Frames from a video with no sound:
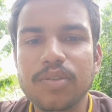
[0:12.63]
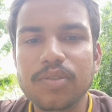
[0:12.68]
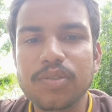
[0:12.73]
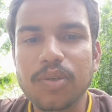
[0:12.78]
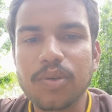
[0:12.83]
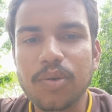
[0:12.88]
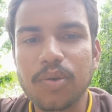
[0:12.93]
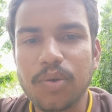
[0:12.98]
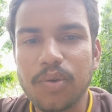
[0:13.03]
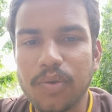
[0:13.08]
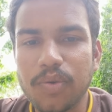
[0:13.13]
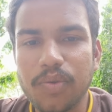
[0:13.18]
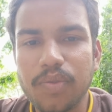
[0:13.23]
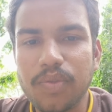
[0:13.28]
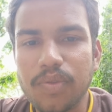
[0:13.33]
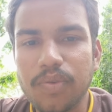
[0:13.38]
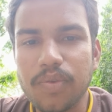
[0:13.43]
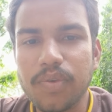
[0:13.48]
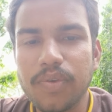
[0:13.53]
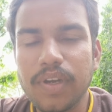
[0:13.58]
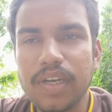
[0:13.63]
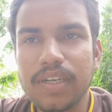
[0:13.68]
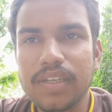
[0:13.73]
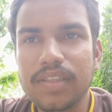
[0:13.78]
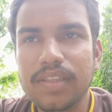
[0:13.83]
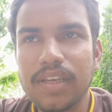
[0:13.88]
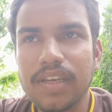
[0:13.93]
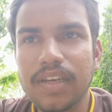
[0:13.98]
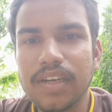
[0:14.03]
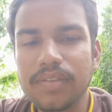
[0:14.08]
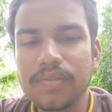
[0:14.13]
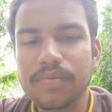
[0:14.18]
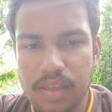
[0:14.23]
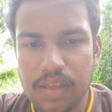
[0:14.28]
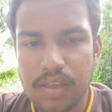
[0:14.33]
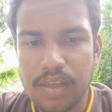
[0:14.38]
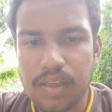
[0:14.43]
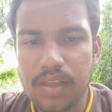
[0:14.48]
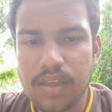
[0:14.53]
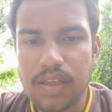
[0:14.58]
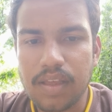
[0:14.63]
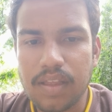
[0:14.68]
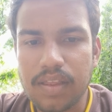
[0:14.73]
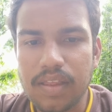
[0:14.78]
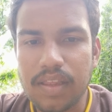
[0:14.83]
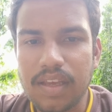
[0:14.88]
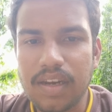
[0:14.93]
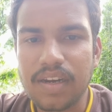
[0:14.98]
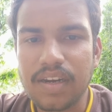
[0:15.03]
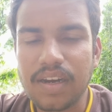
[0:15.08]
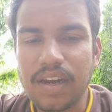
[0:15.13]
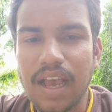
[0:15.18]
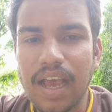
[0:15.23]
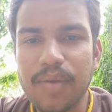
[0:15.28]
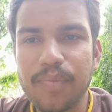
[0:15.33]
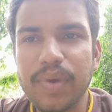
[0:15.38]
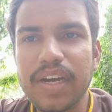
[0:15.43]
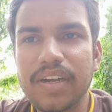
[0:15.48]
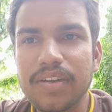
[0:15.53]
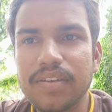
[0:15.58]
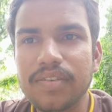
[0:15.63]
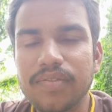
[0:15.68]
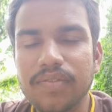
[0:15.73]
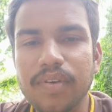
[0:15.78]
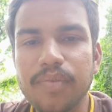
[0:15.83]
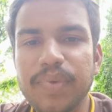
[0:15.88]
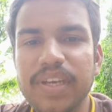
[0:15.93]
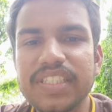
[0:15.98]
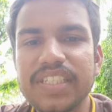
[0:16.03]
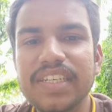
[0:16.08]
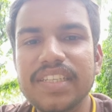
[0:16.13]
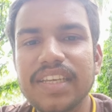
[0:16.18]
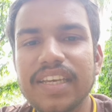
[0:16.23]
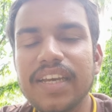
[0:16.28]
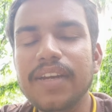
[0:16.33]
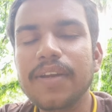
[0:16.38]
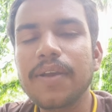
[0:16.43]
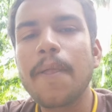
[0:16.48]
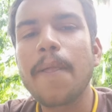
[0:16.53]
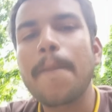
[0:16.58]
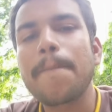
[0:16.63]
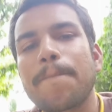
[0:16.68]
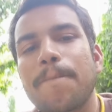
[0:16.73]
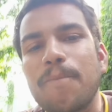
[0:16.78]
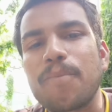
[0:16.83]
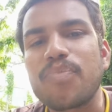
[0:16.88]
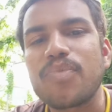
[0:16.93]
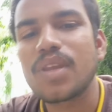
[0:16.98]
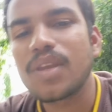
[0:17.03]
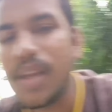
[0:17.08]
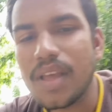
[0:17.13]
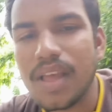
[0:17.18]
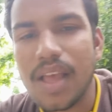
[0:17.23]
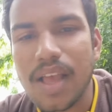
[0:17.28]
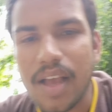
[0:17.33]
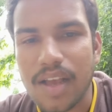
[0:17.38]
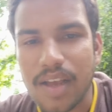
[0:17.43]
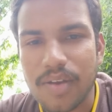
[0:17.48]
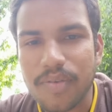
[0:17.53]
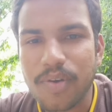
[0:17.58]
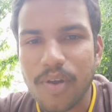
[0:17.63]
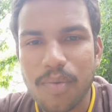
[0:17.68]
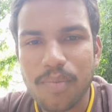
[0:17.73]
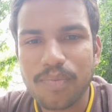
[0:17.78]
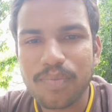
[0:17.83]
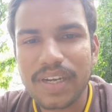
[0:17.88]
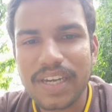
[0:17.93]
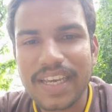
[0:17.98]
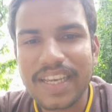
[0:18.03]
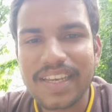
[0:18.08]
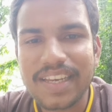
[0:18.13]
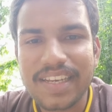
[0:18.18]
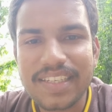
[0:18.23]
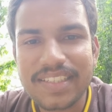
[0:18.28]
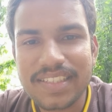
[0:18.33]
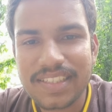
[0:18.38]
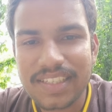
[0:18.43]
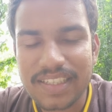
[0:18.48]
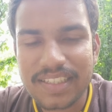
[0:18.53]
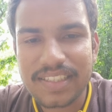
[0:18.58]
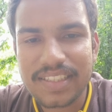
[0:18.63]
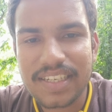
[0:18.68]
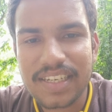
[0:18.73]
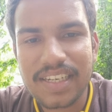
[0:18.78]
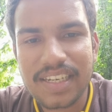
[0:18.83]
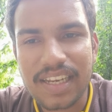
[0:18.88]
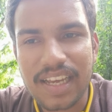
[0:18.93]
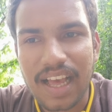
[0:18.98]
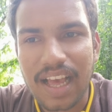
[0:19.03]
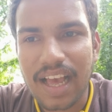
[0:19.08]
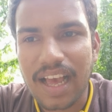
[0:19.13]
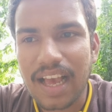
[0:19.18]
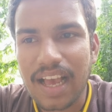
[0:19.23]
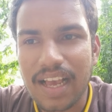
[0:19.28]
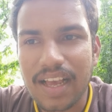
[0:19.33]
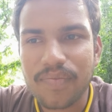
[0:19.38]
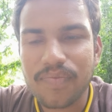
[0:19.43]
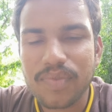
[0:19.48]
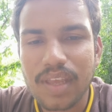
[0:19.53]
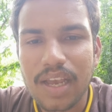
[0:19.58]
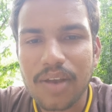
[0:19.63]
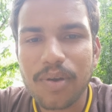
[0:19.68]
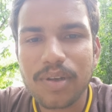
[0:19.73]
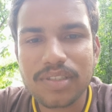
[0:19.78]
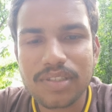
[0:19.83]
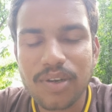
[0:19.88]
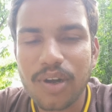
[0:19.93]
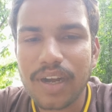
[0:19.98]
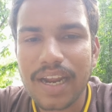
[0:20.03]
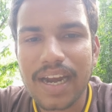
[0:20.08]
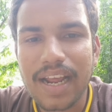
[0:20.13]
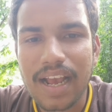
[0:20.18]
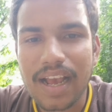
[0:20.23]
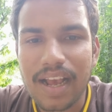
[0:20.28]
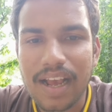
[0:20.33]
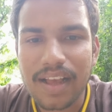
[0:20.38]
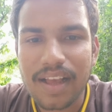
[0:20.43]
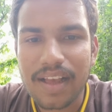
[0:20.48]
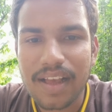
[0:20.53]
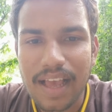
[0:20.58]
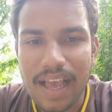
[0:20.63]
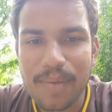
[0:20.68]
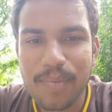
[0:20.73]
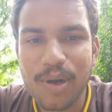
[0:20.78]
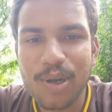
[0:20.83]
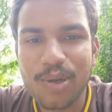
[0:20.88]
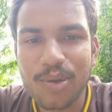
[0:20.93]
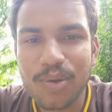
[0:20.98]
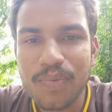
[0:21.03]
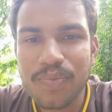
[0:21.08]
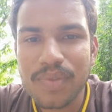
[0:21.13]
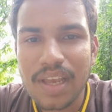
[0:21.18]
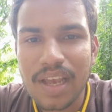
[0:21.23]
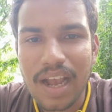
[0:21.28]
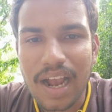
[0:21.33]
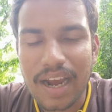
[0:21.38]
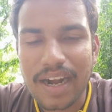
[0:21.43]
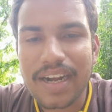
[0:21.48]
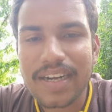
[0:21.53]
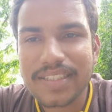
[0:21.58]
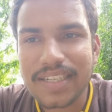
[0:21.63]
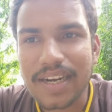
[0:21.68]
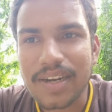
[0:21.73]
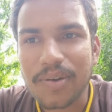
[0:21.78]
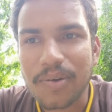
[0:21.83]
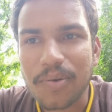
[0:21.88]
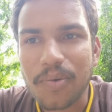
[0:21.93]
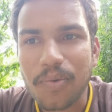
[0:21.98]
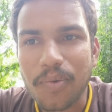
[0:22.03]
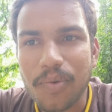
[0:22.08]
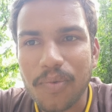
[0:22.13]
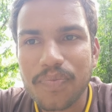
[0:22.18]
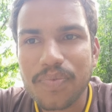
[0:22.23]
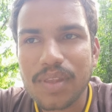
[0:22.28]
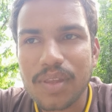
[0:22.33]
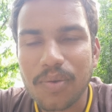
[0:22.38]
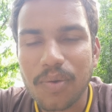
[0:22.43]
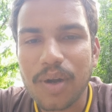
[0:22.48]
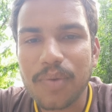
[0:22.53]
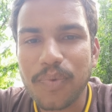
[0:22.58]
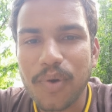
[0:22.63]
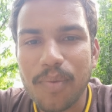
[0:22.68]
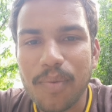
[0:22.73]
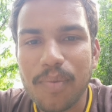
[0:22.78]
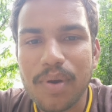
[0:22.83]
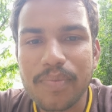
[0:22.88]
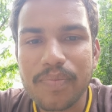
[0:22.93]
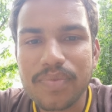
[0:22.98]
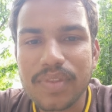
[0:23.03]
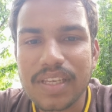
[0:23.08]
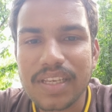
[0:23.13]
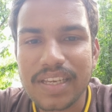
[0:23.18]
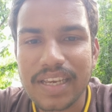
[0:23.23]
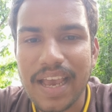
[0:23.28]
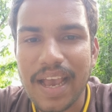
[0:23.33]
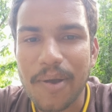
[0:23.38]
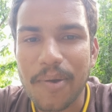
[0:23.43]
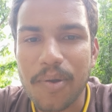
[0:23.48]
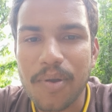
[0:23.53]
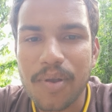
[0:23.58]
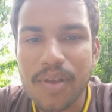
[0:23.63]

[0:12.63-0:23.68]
So we went there. Then I met one patient there. From taking his history, I was not able to understand what problem he have.